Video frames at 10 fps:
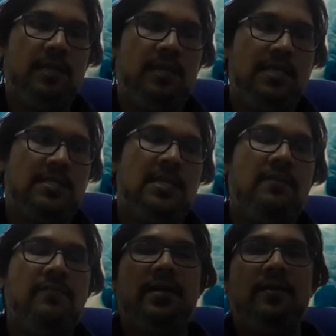less
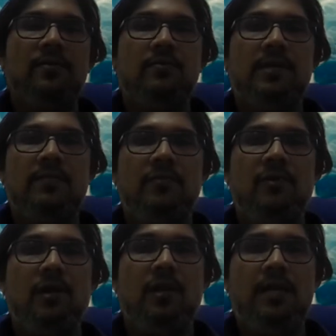that we can do but if
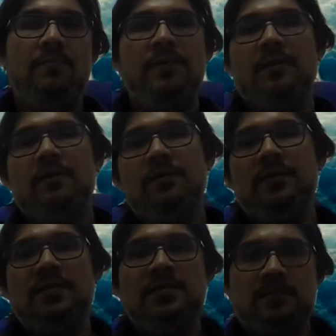you all help in
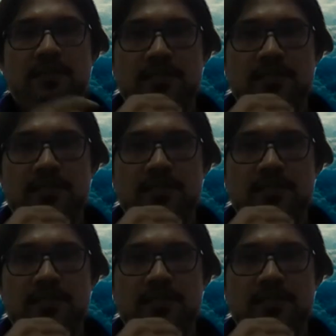doing this